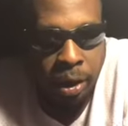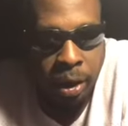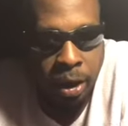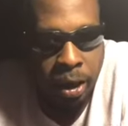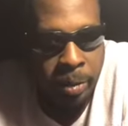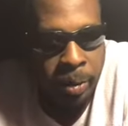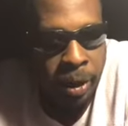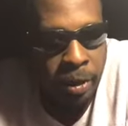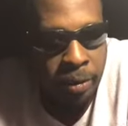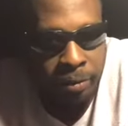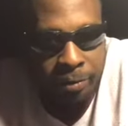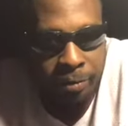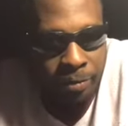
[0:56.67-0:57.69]
Jimmy,
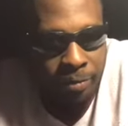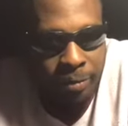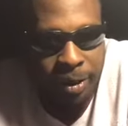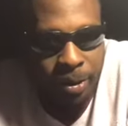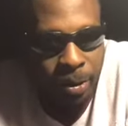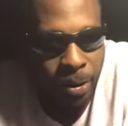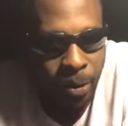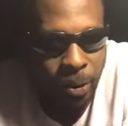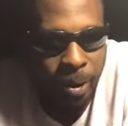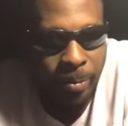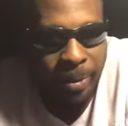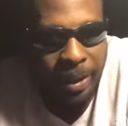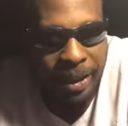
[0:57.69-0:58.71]
the little
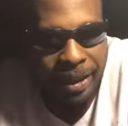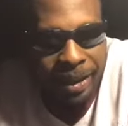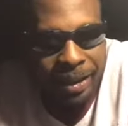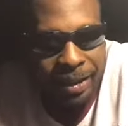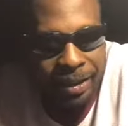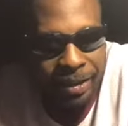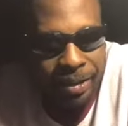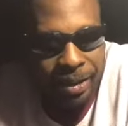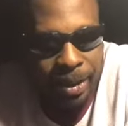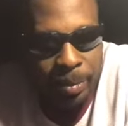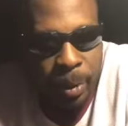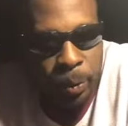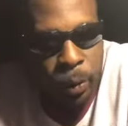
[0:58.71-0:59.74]
cornerback. I didn't know who
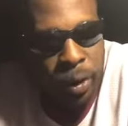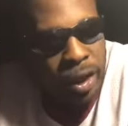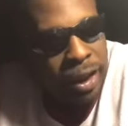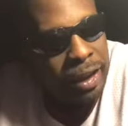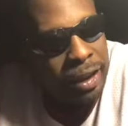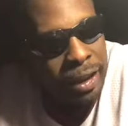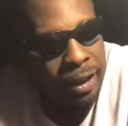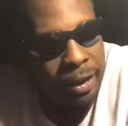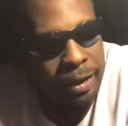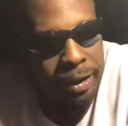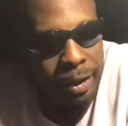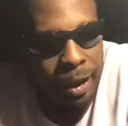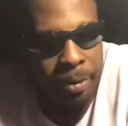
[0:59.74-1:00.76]
Jimmy Moreland, I think that's
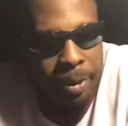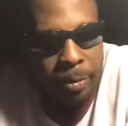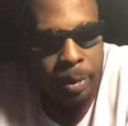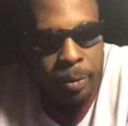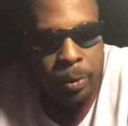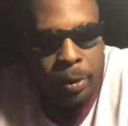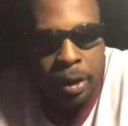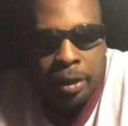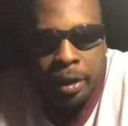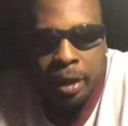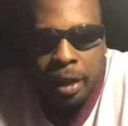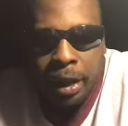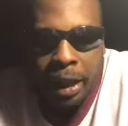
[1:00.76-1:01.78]
his name, Jimmy Moreland.
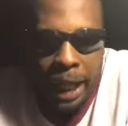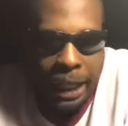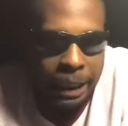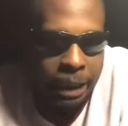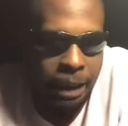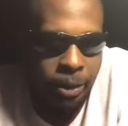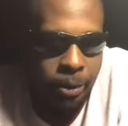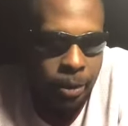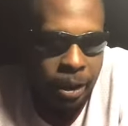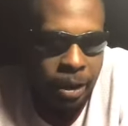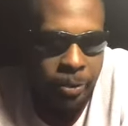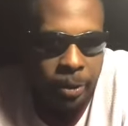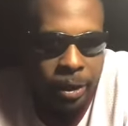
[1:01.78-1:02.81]
I didn't know who
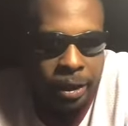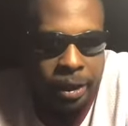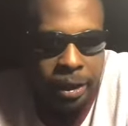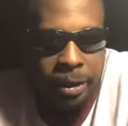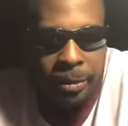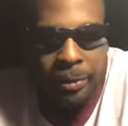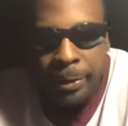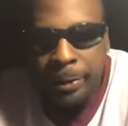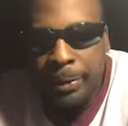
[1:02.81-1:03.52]
he was, so